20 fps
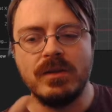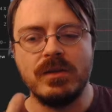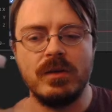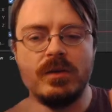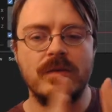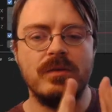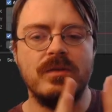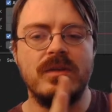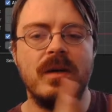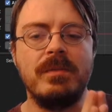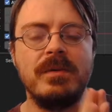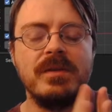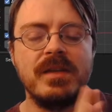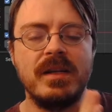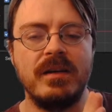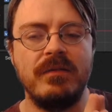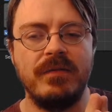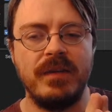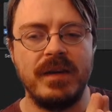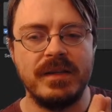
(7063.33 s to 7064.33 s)
So
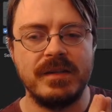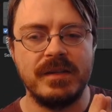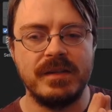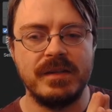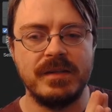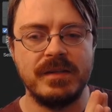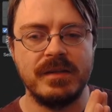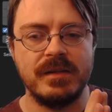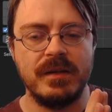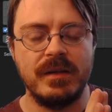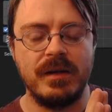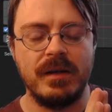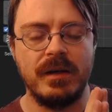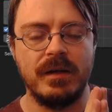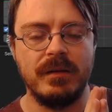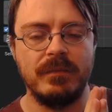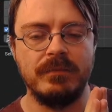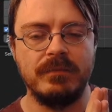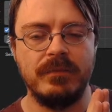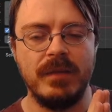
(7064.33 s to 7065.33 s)
double-sided faces,
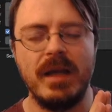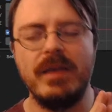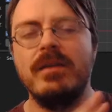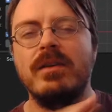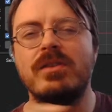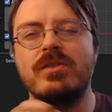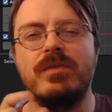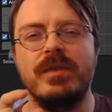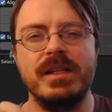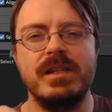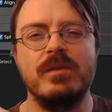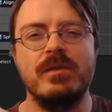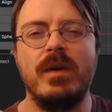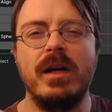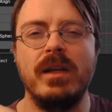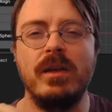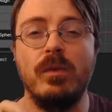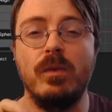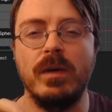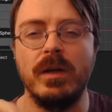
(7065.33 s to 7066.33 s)
and there's reasons
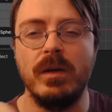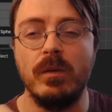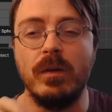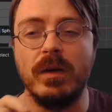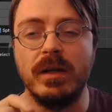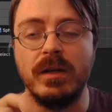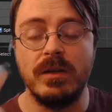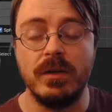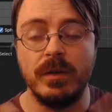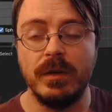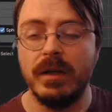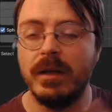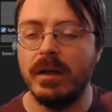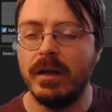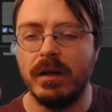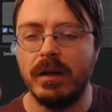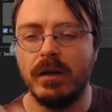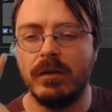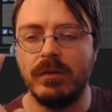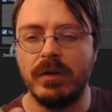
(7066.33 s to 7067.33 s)
why you wouldn't want to do it
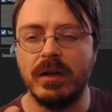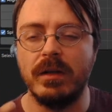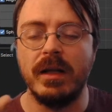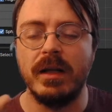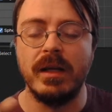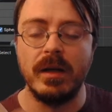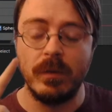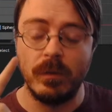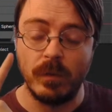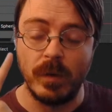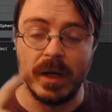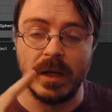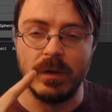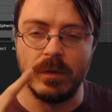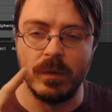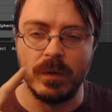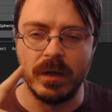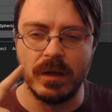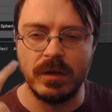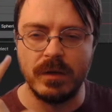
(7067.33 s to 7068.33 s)
in Unreal, like why
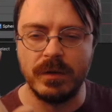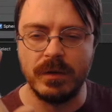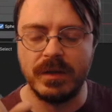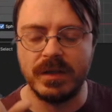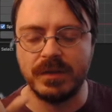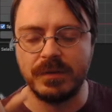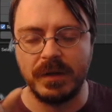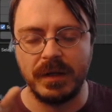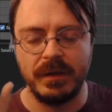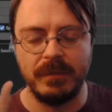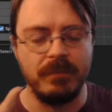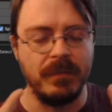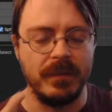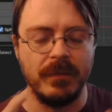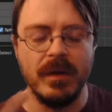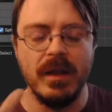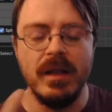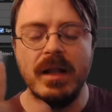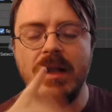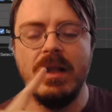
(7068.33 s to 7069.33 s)
you'd want to do it this way.
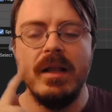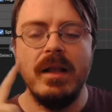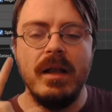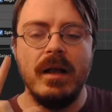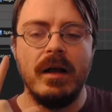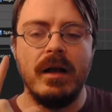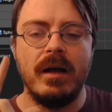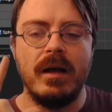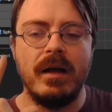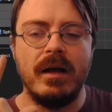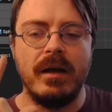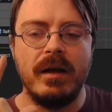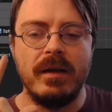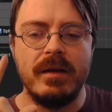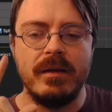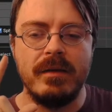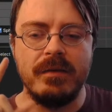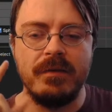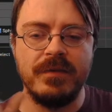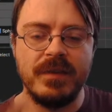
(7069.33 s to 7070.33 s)
But
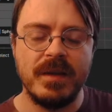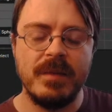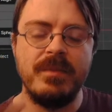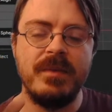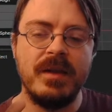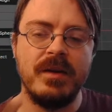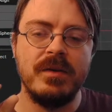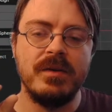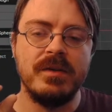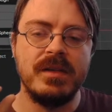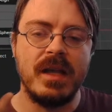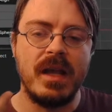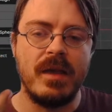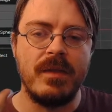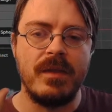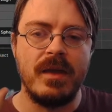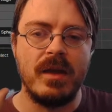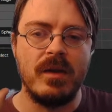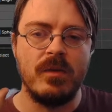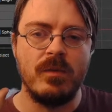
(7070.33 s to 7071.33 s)
flip those,
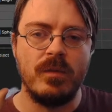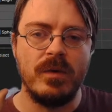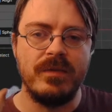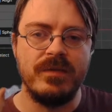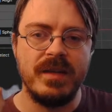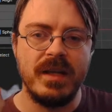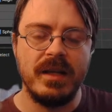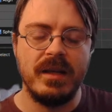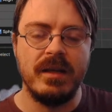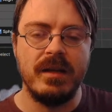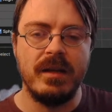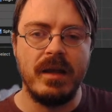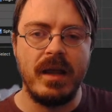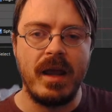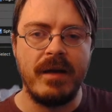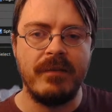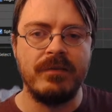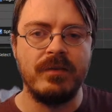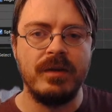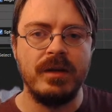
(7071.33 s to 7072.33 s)
and then we've taken
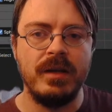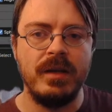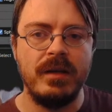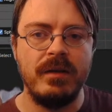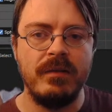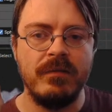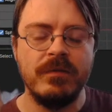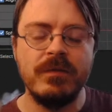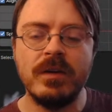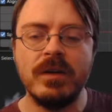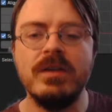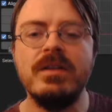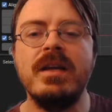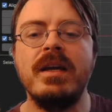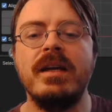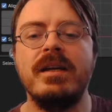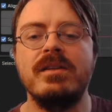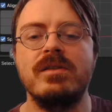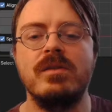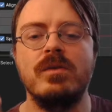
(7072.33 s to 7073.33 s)
every
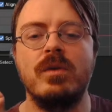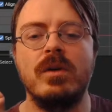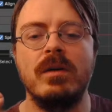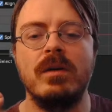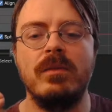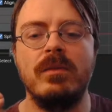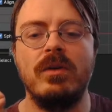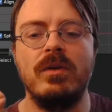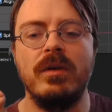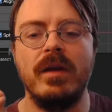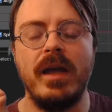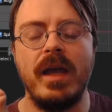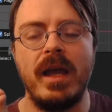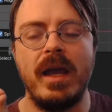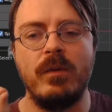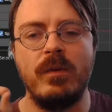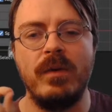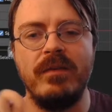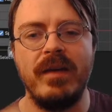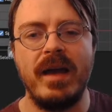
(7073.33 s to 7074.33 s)
vertex normal,
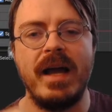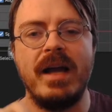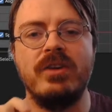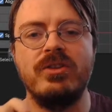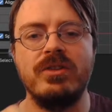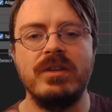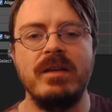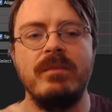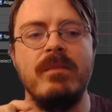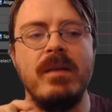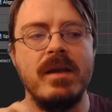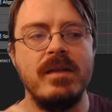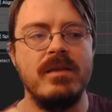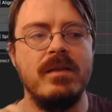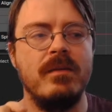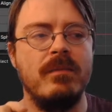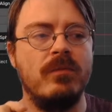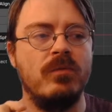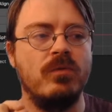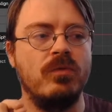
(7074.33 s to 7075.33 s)
and we've actually
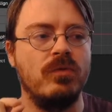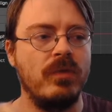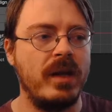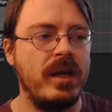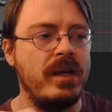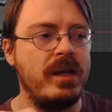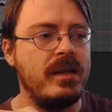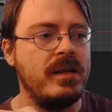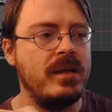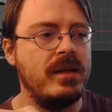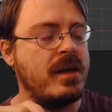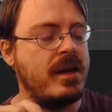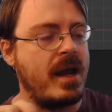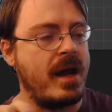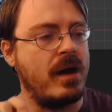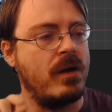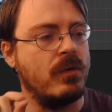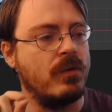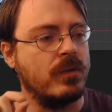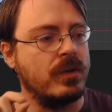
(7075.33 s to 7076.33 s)
made them radiate
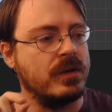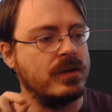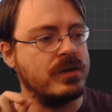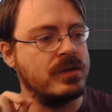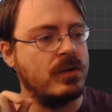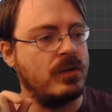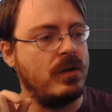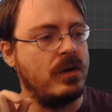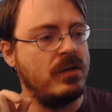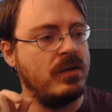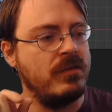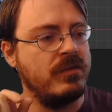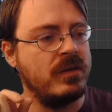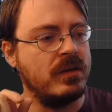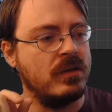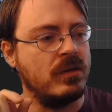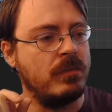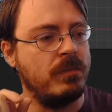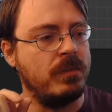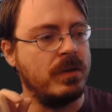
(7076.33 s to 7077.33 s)
outward. So all of
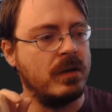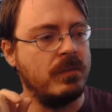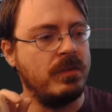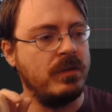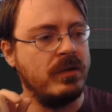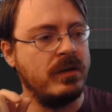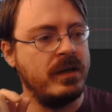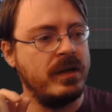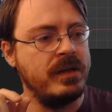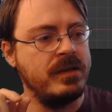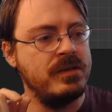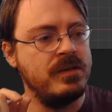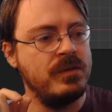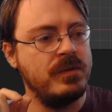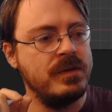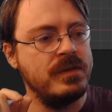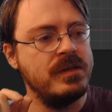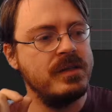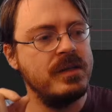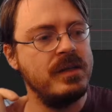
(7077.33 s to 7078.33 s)
the little purple lines
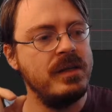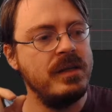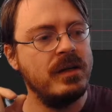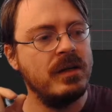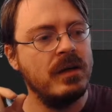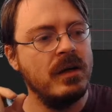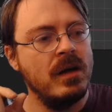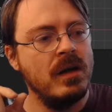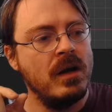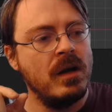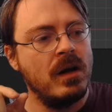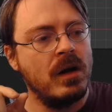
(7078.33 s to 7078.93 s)
you can see here